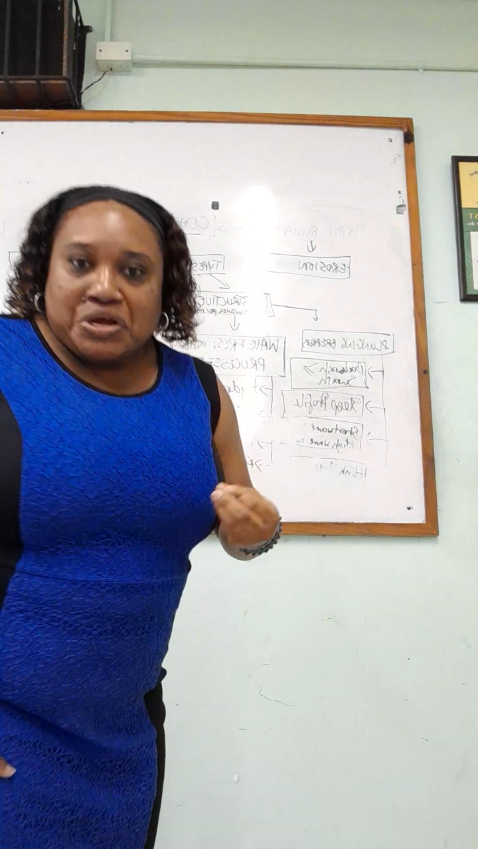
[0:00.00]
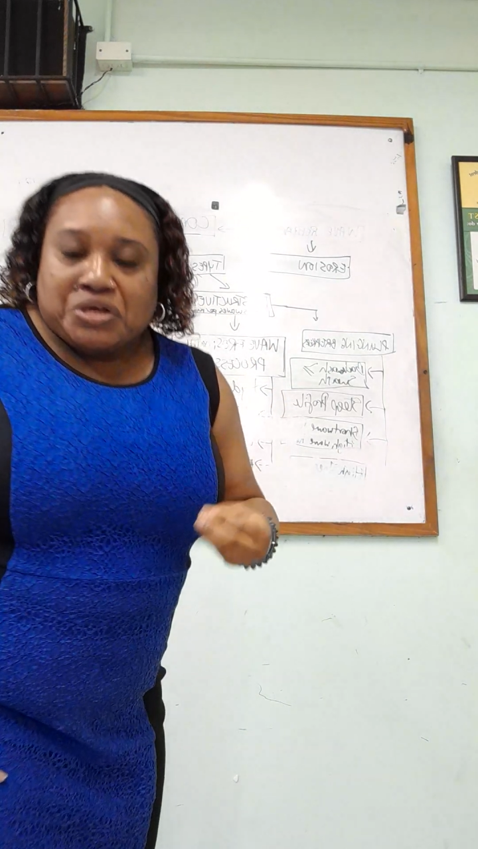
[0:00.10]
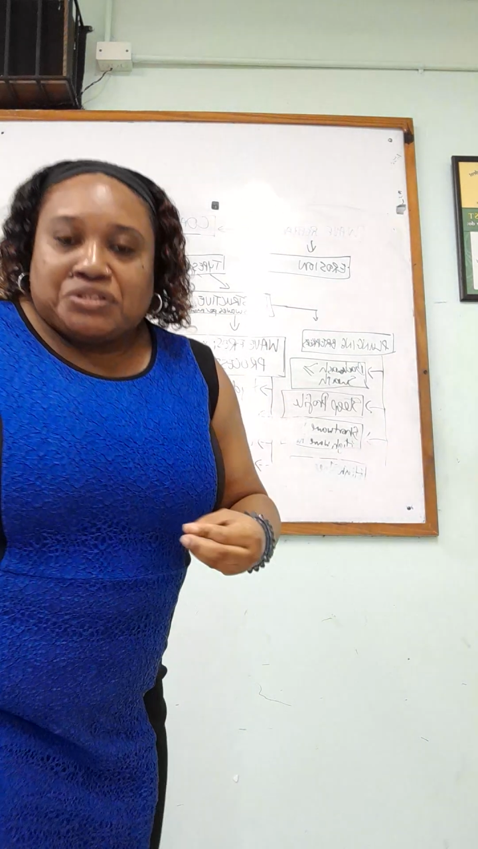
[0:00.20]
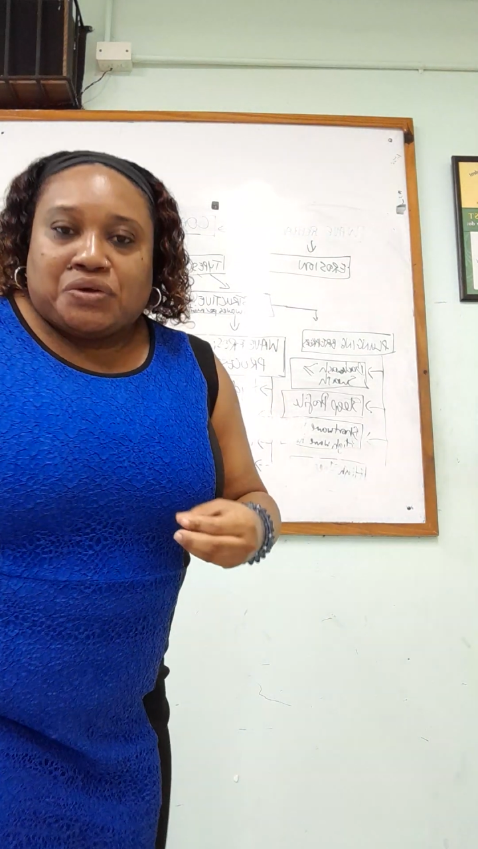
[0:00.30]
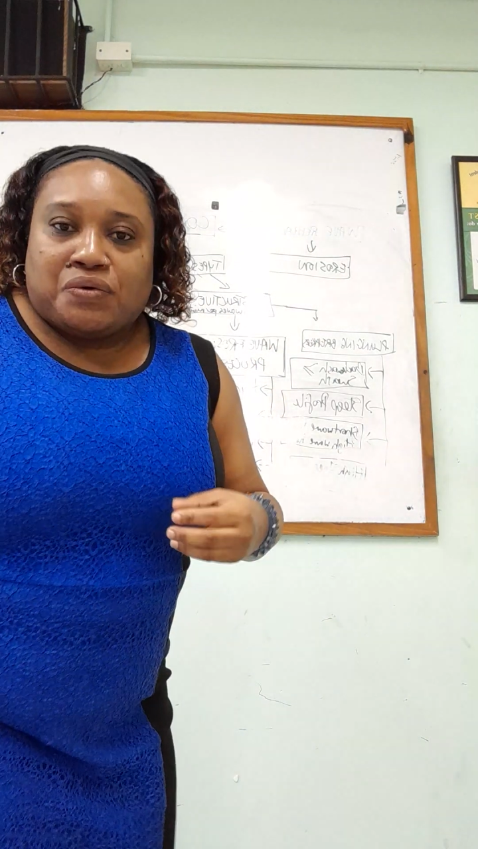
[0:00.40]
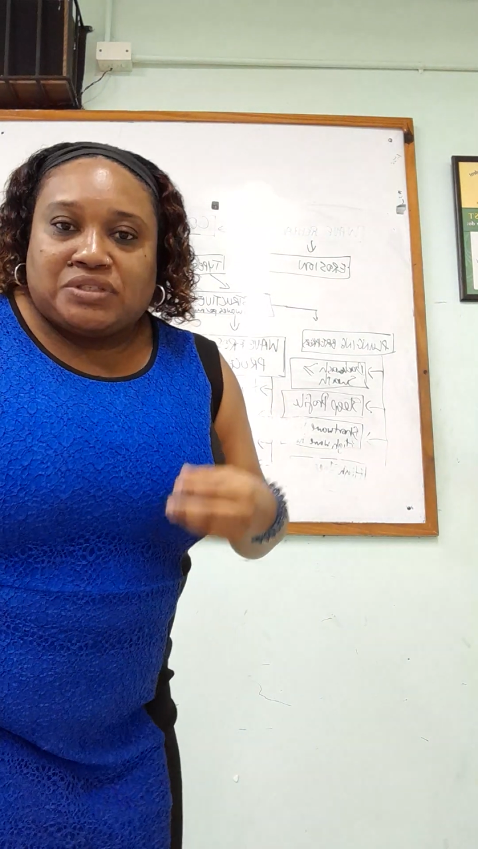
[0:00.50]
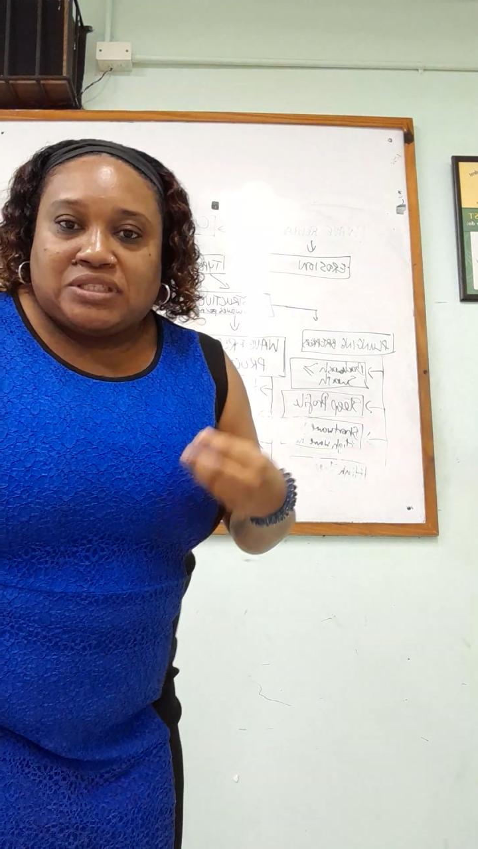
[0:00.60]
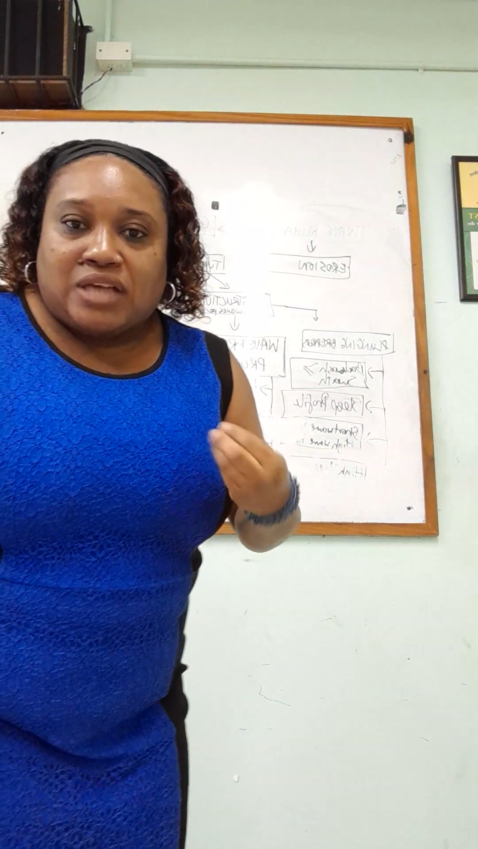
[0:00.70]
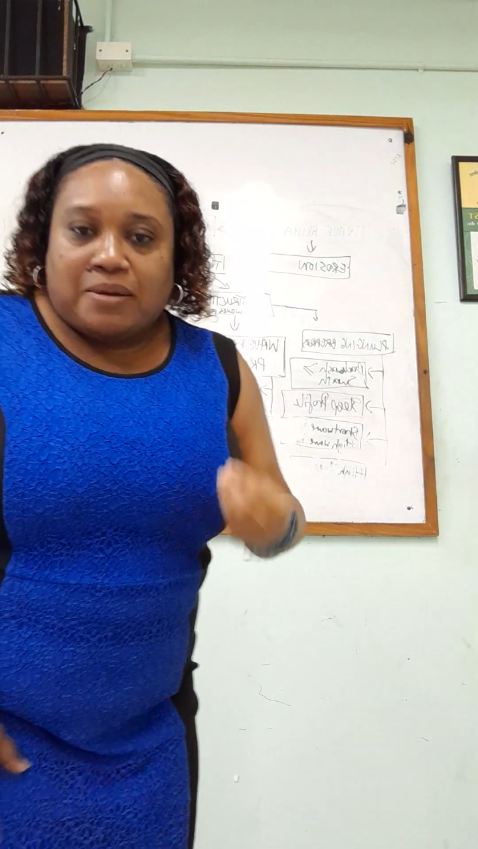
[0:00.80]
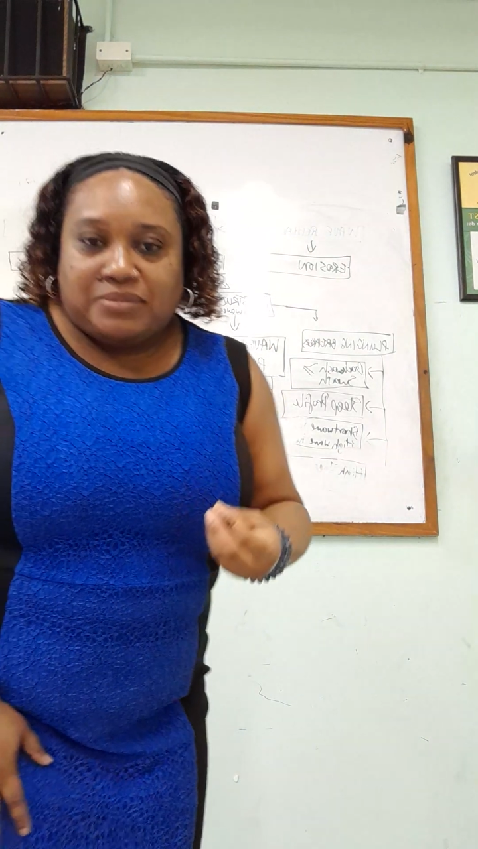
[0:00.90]
So
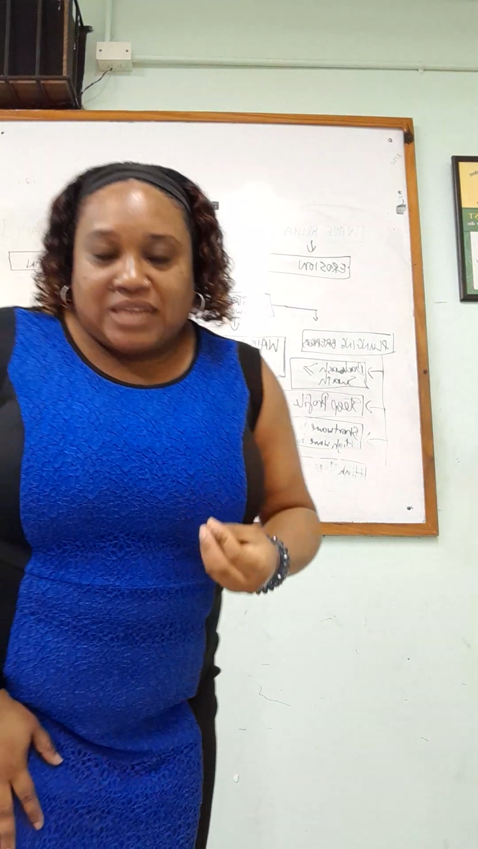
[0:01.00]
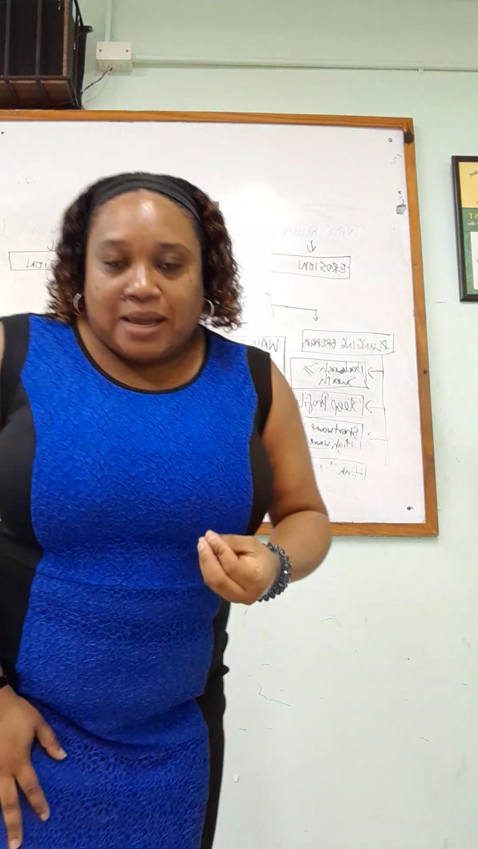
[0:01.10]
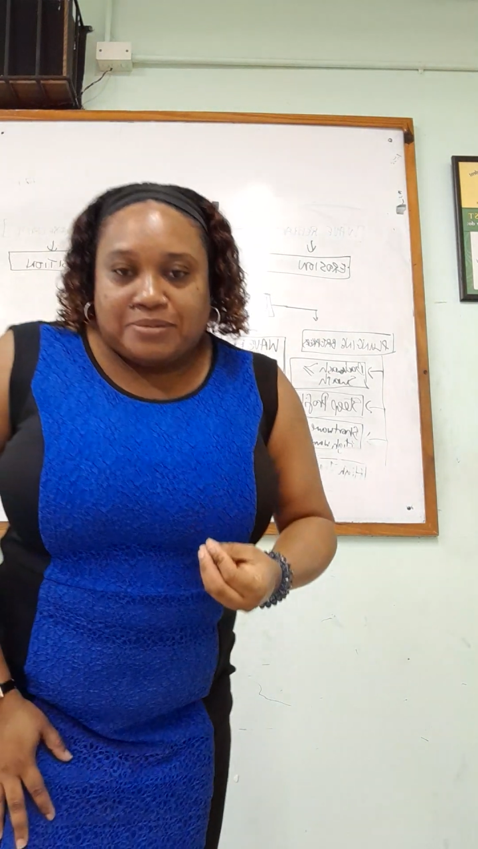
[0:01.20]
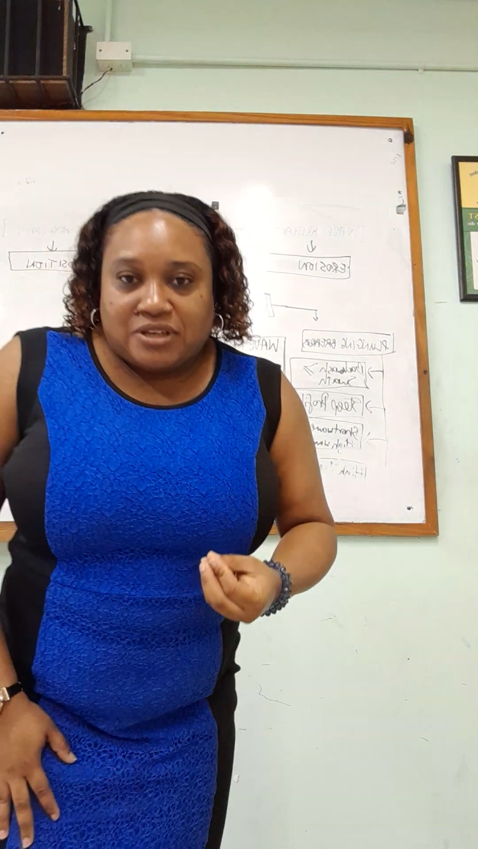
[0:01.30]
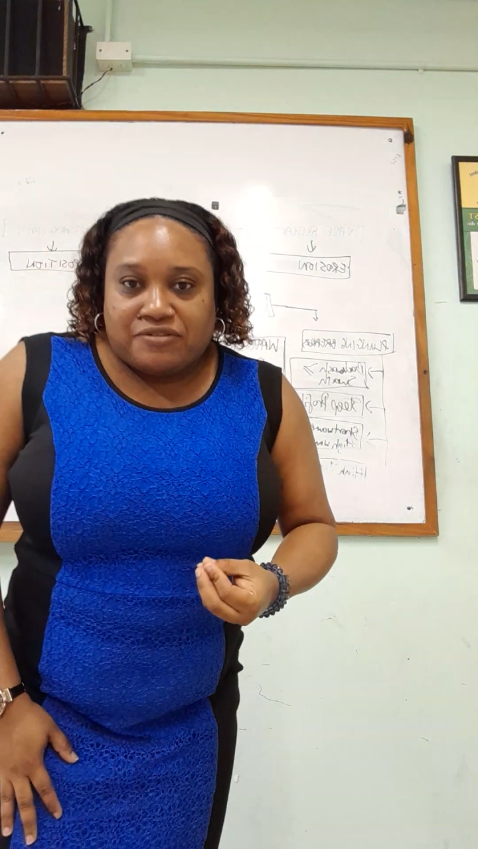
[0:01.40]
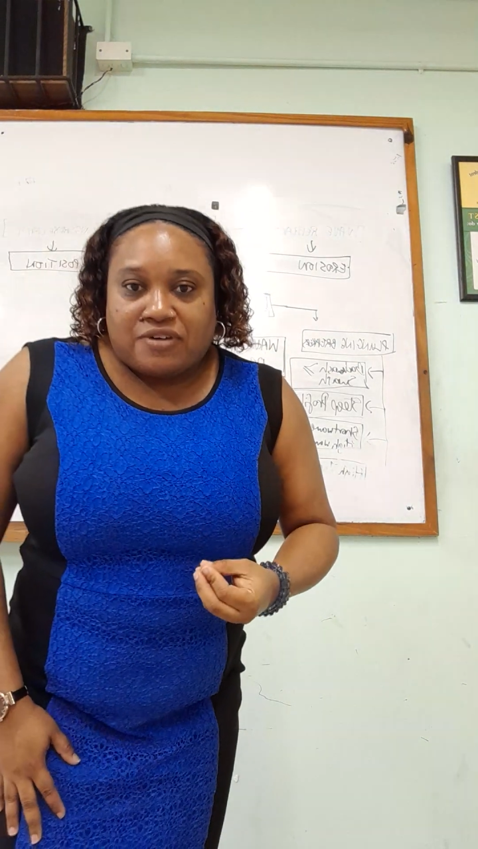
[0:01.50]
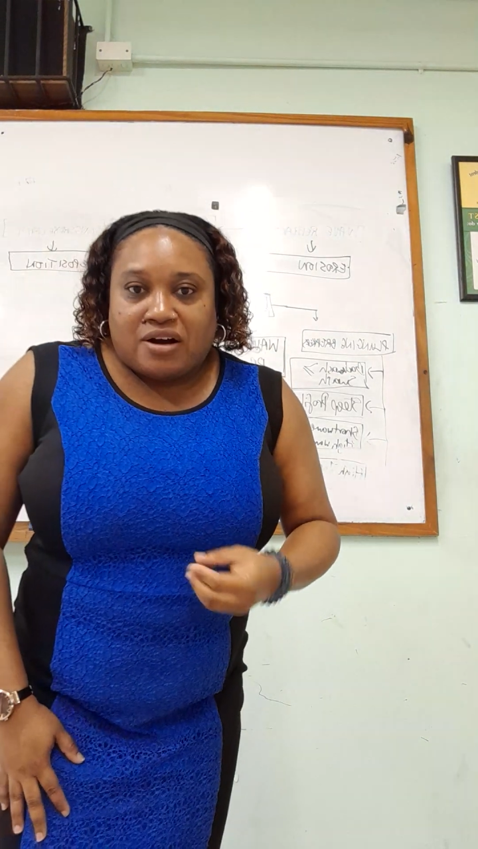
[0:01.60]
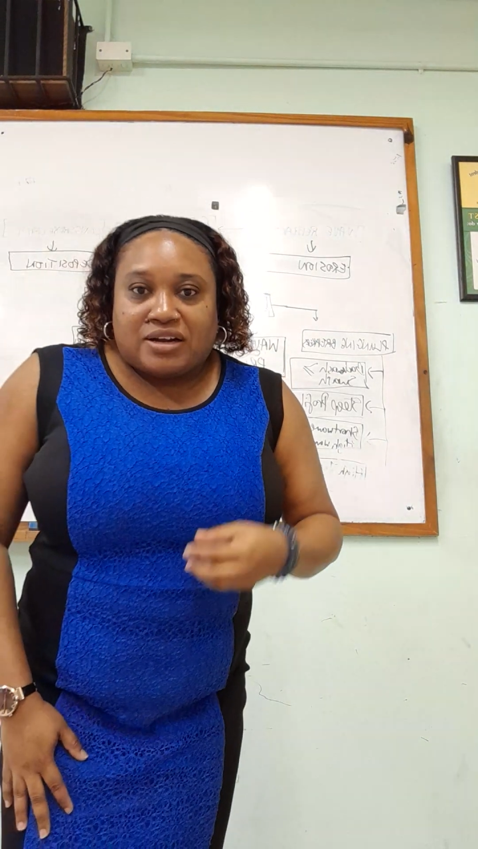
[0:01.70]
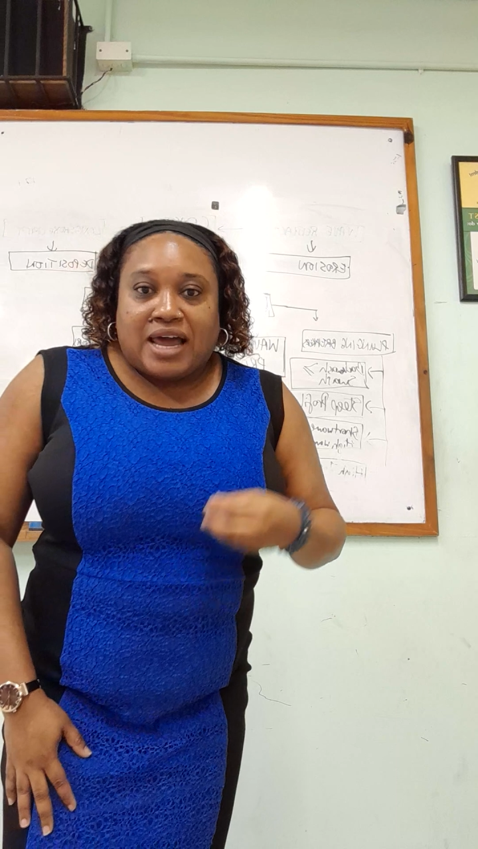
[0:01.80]
some types of rock,